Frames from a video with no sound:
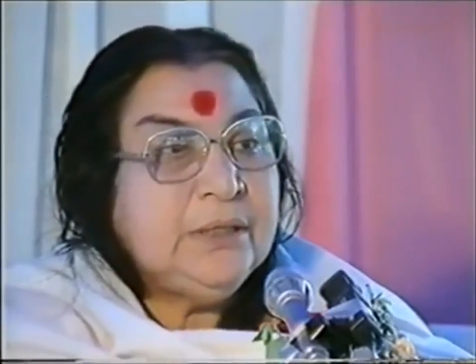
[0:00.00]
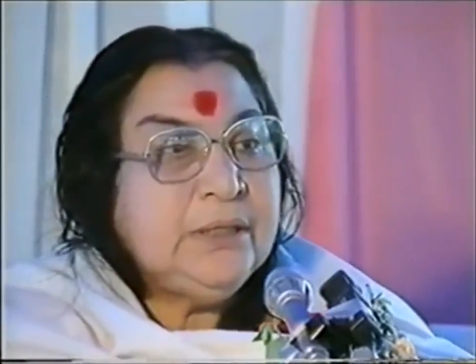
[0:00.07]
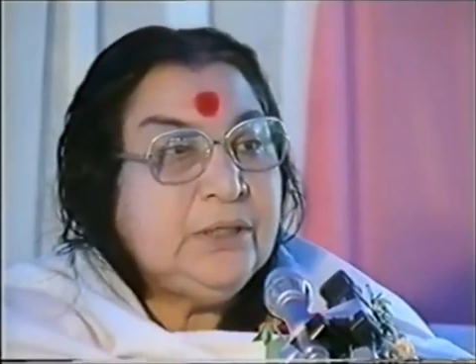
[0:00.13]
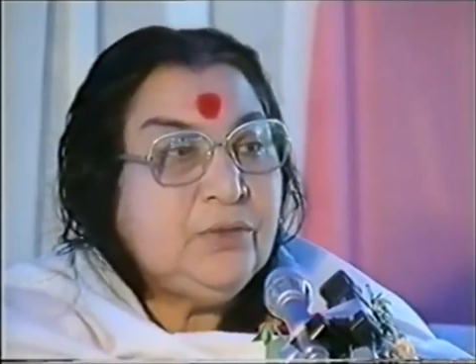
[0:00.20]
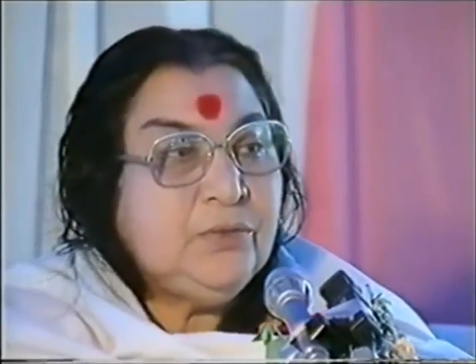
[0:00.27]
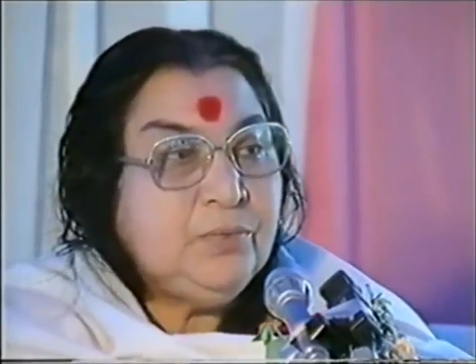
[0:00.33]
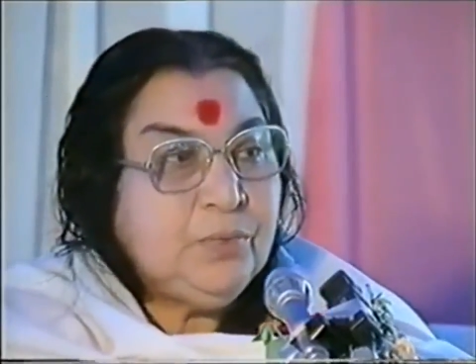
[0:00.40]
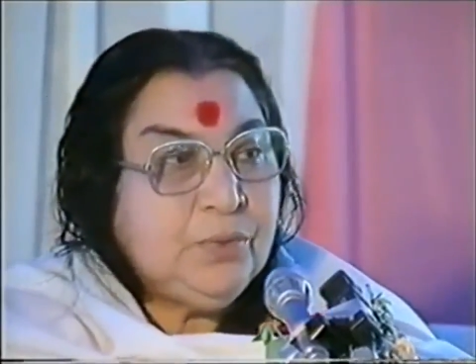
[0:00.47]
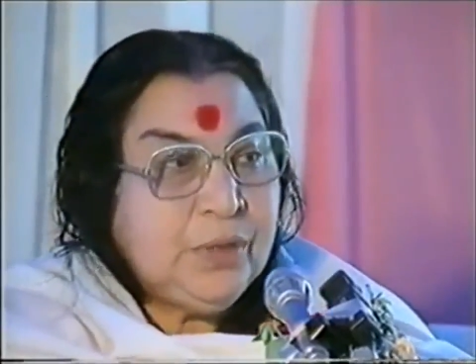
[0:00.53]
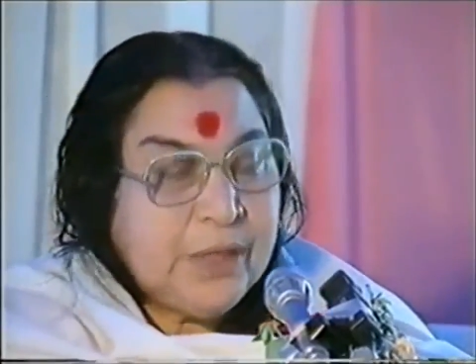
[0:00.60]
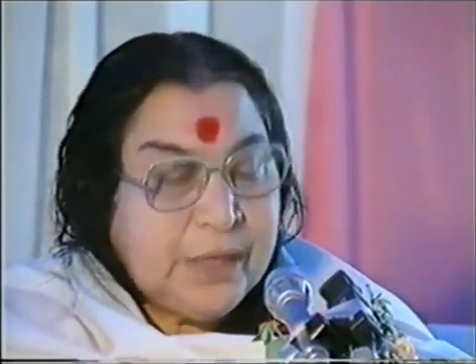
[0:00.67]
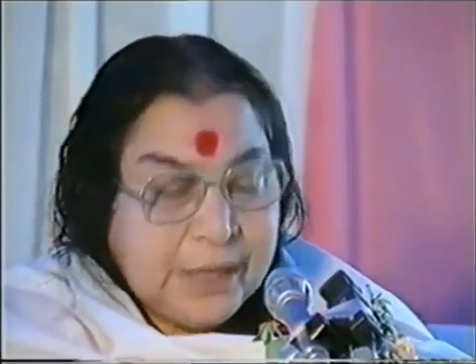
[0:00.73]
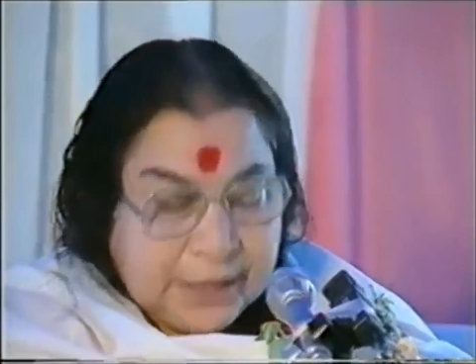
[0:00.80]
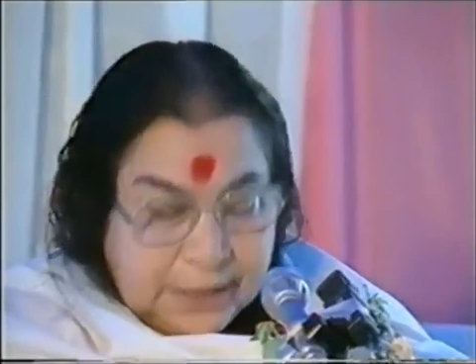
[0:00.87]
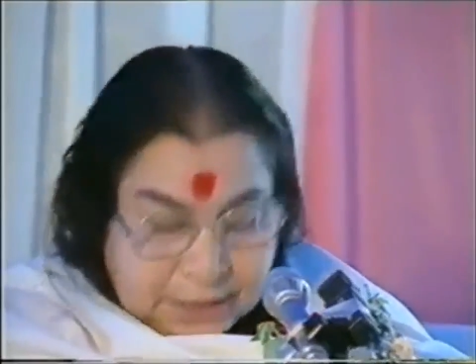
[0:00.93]
they should put
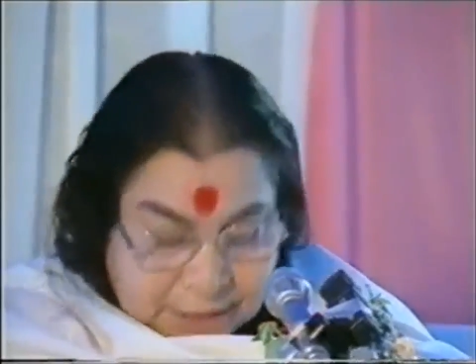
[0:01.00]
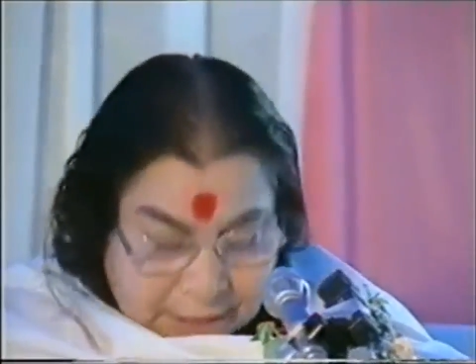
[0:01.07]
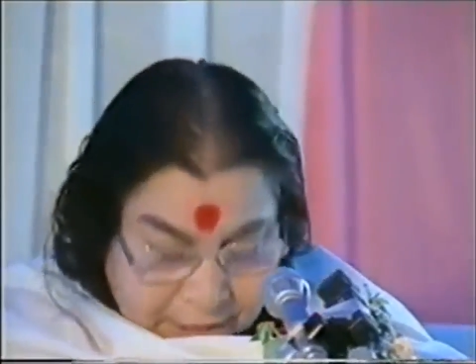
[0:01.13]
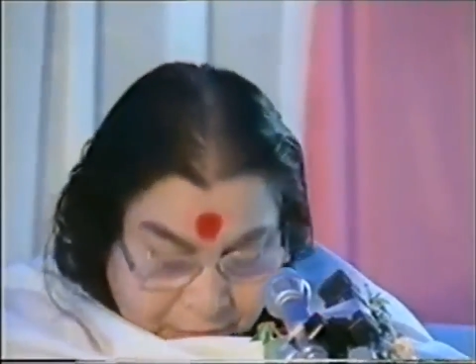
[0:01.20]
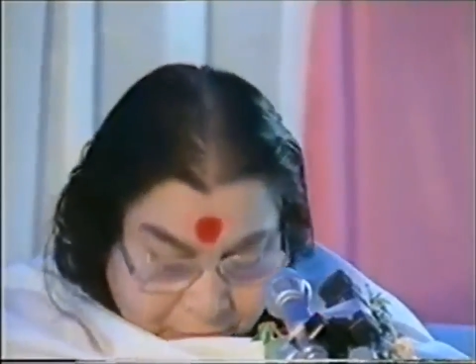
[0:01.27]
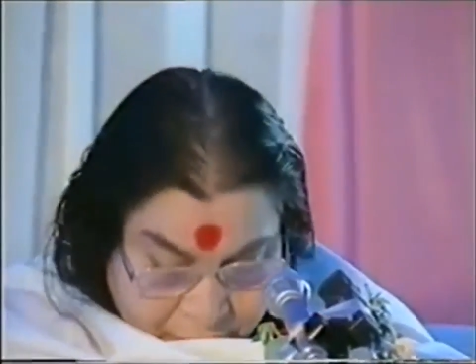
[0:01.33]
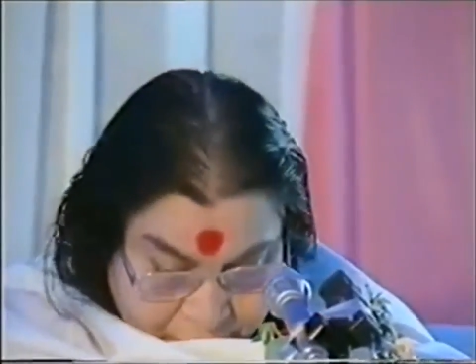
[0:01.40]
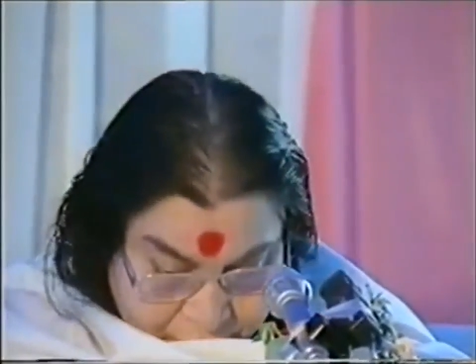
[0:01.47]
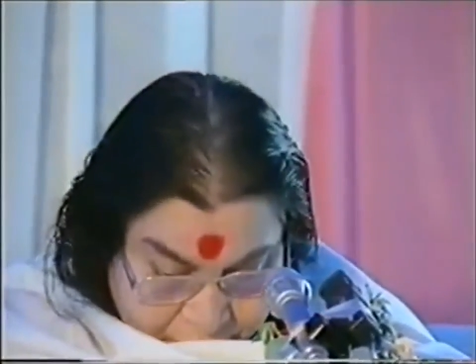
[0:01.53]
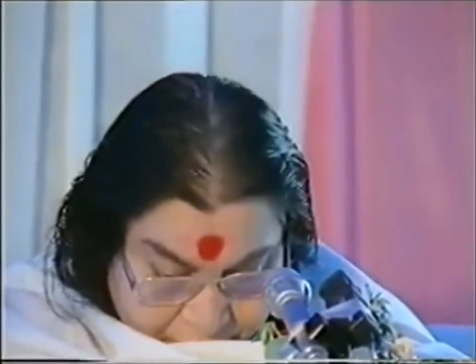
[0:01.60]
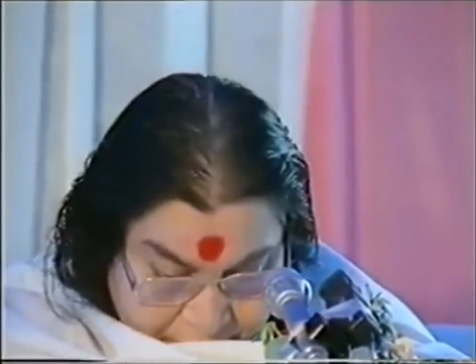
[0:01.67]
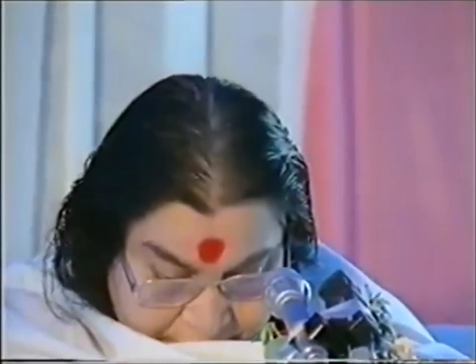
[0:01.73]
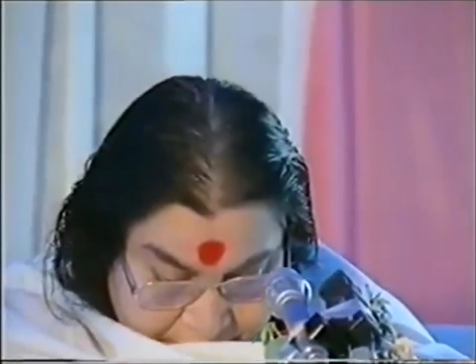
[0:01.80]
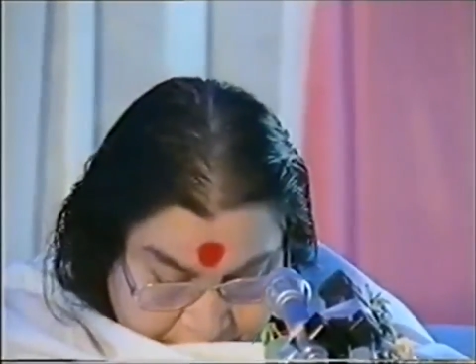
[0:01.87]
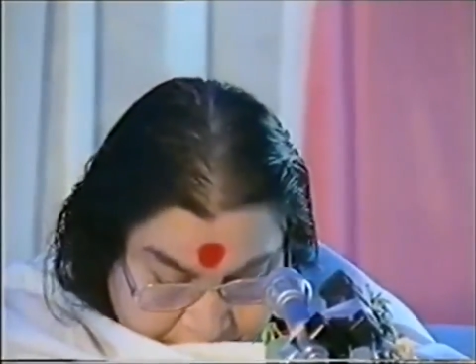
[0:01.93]
their heads down quite a